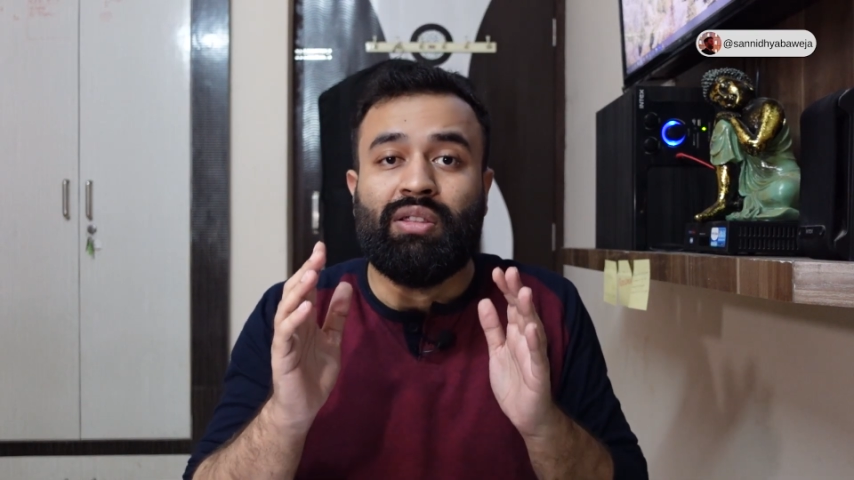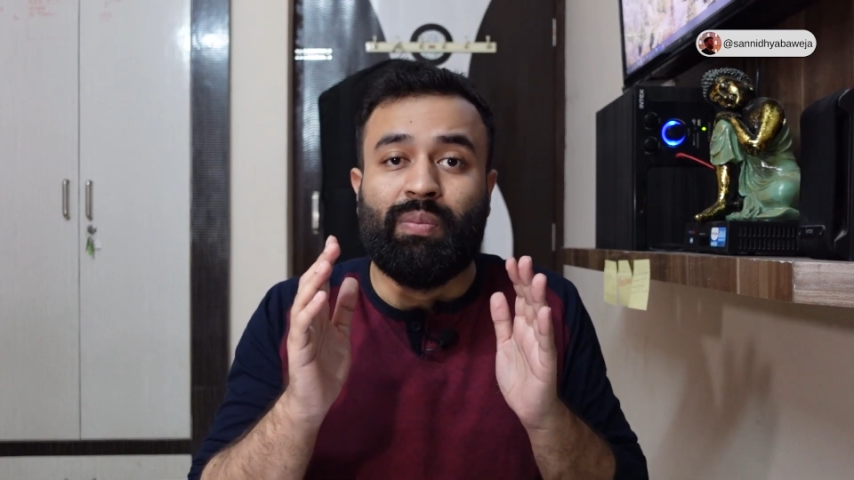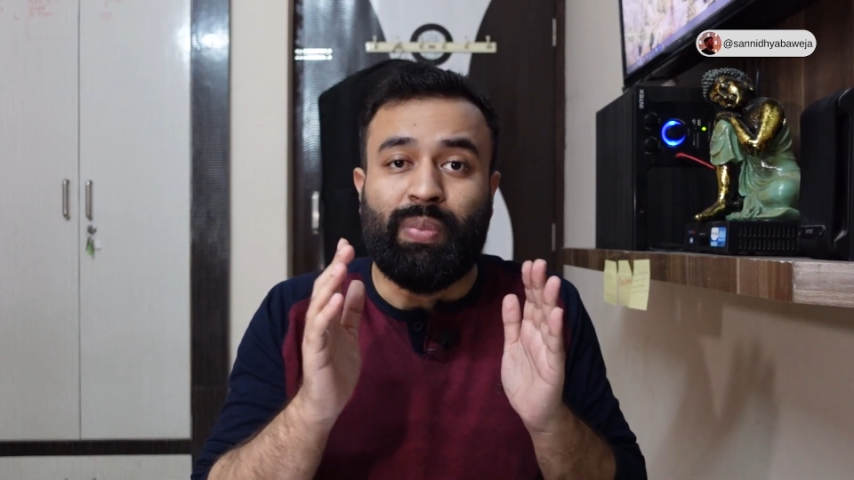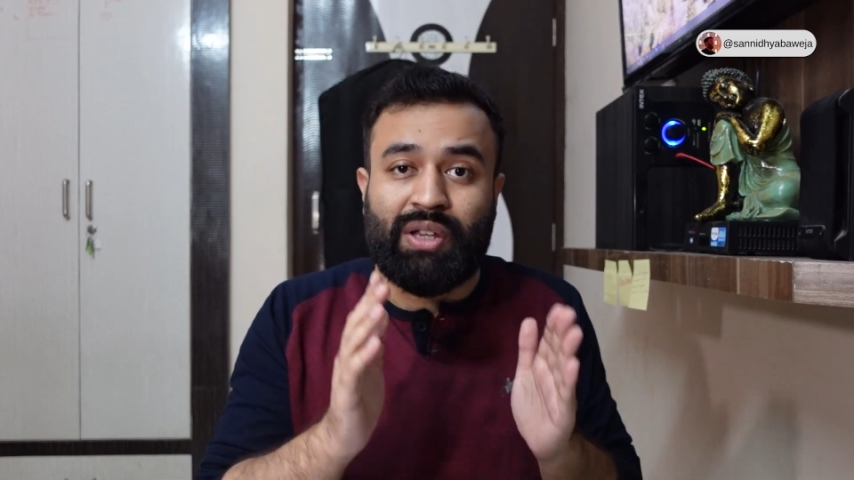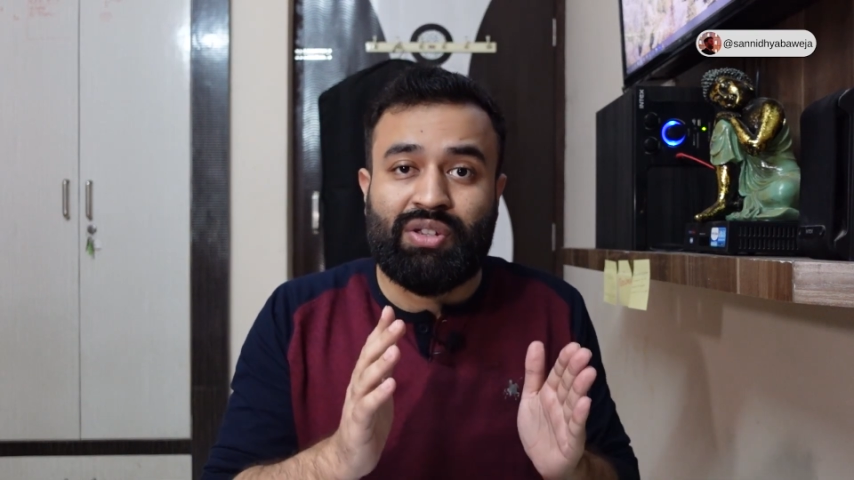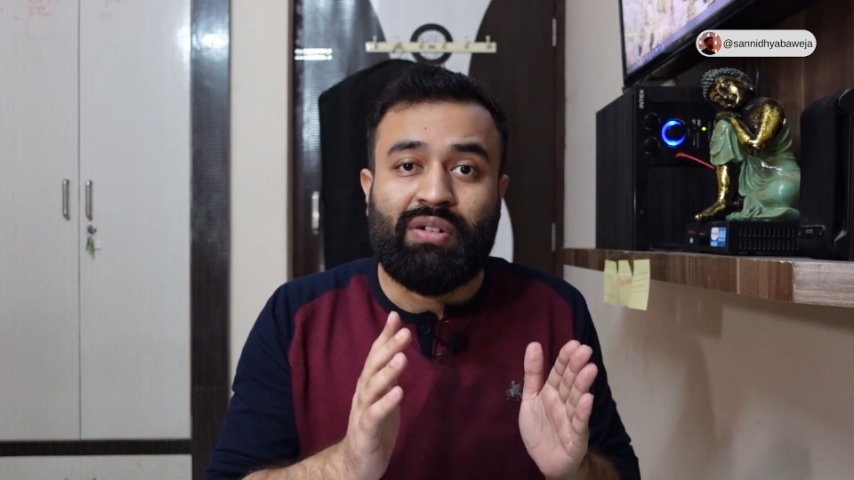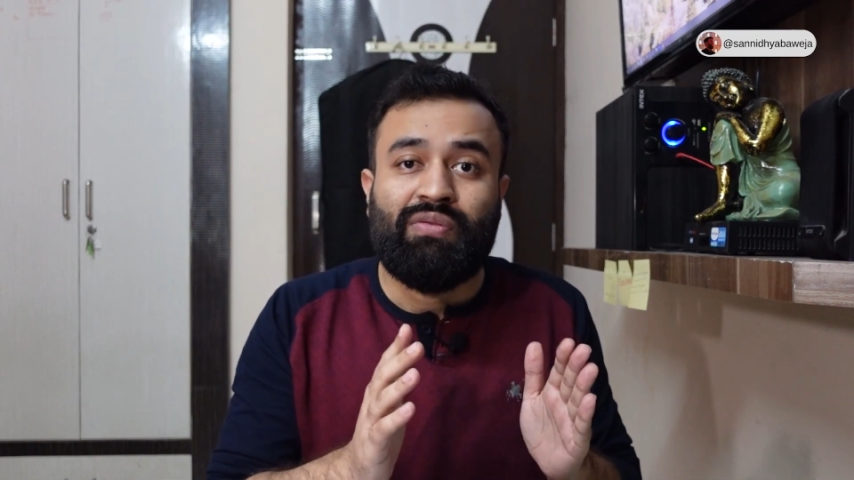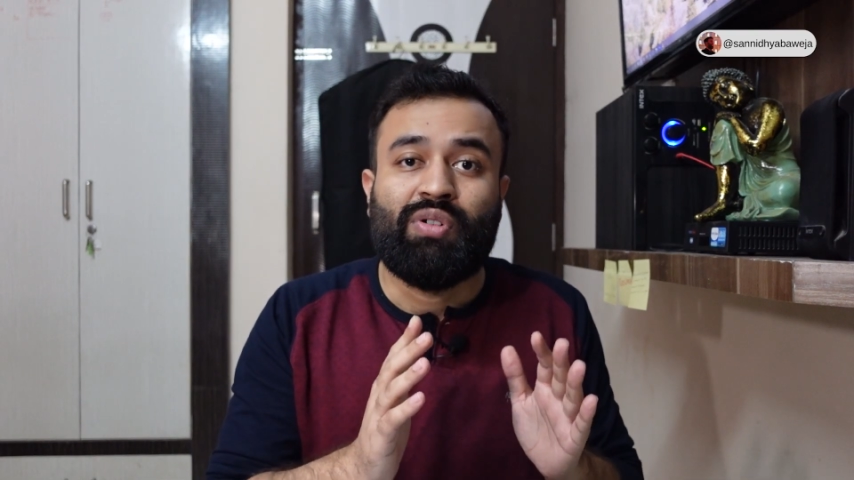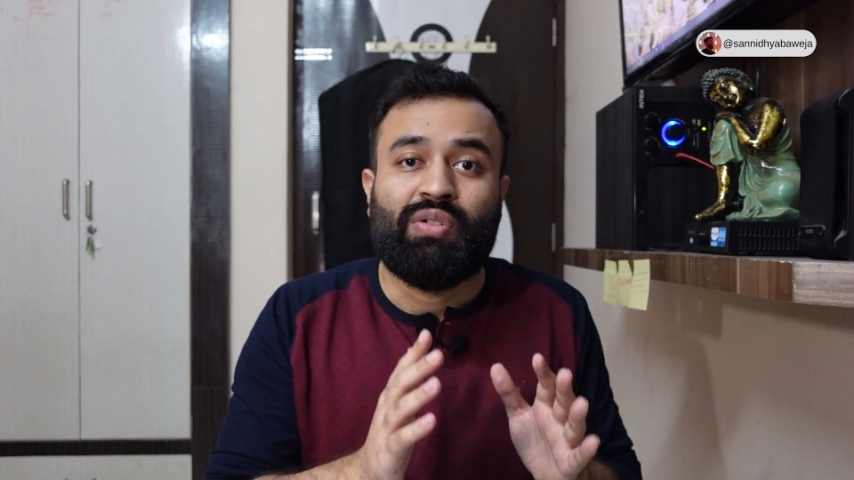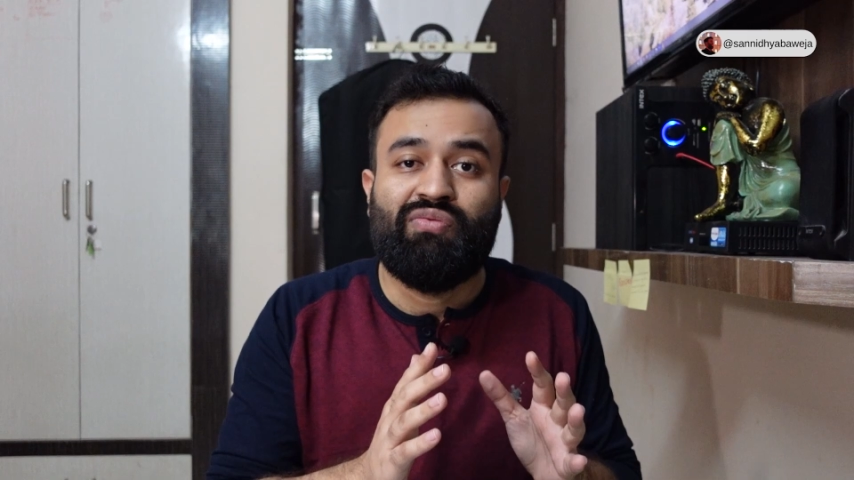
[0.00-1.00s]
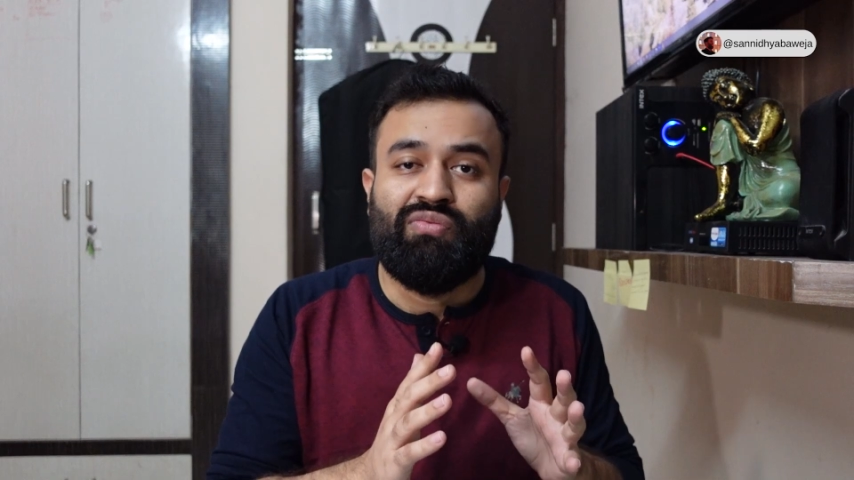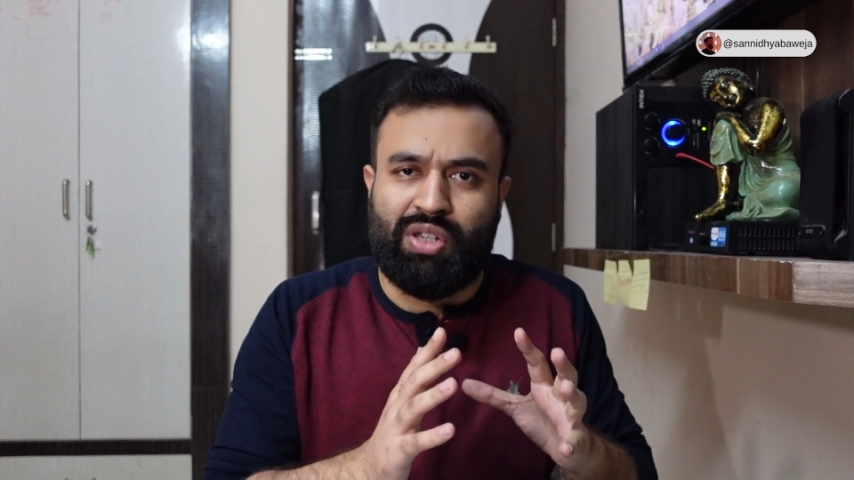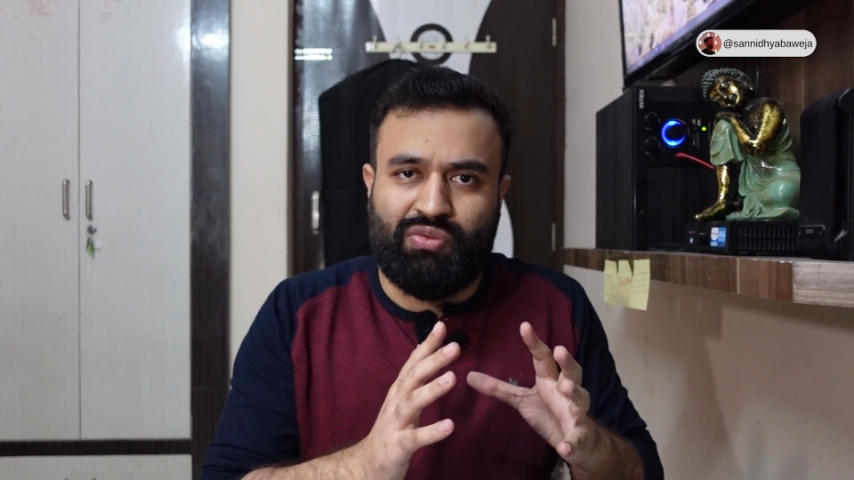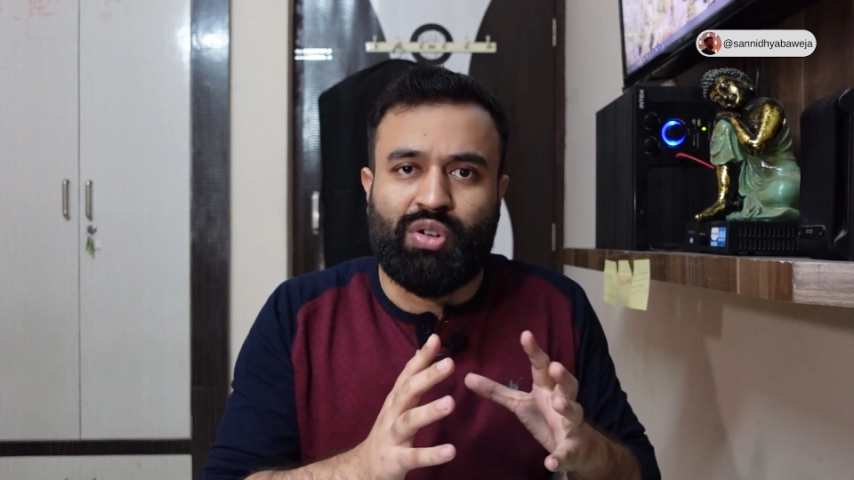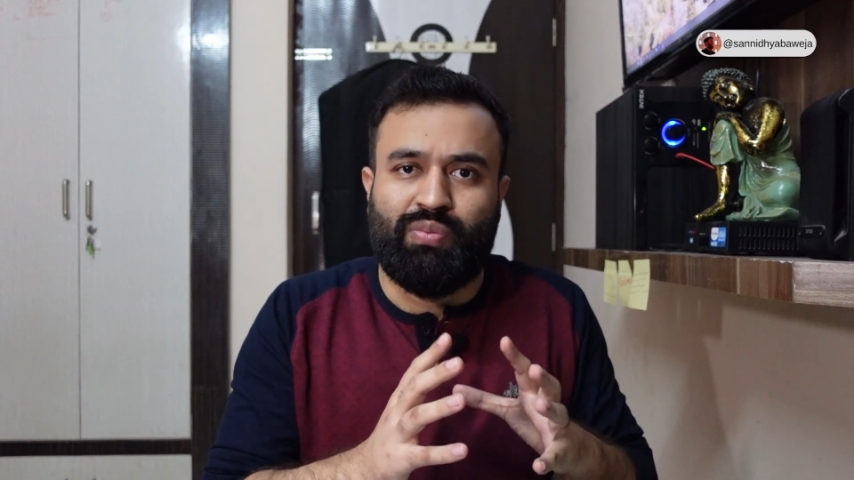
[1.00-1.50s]
the picture
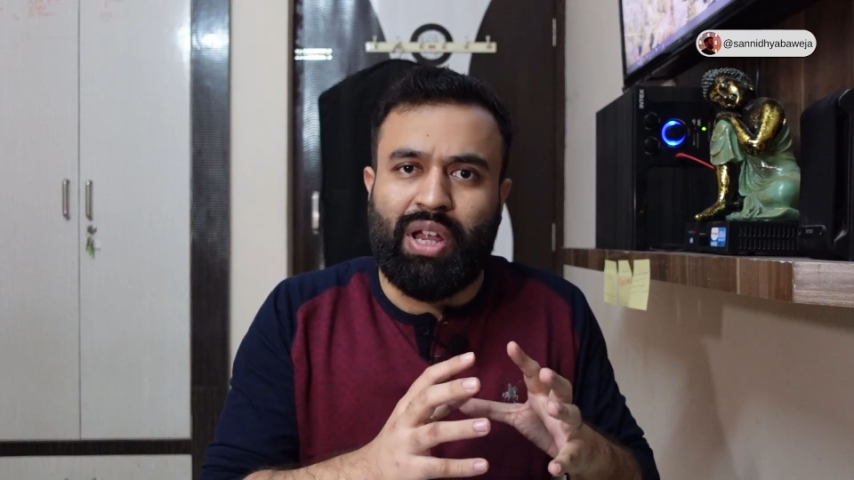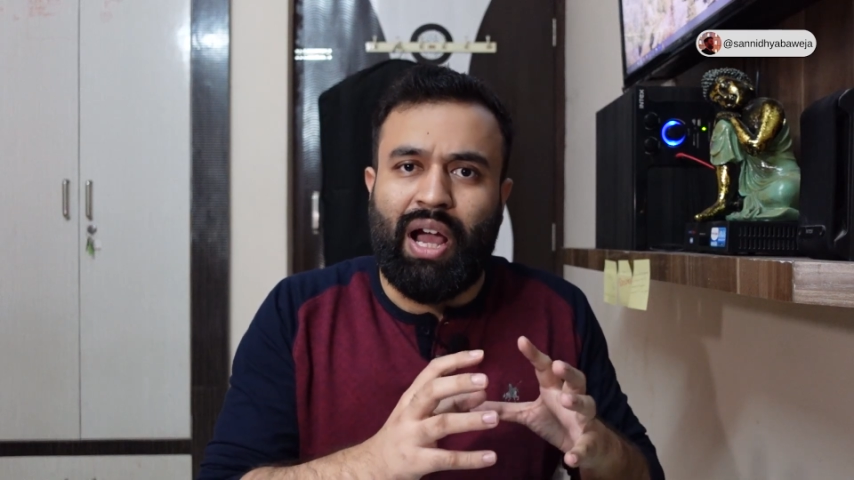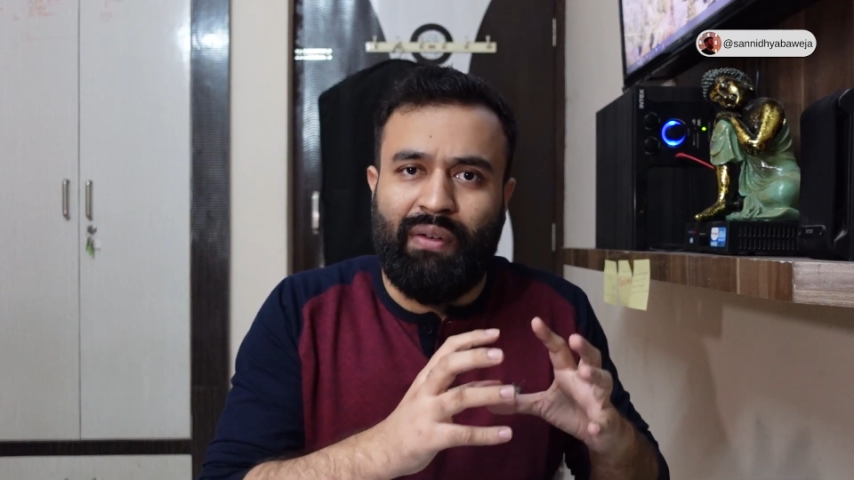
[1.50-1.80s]
which would be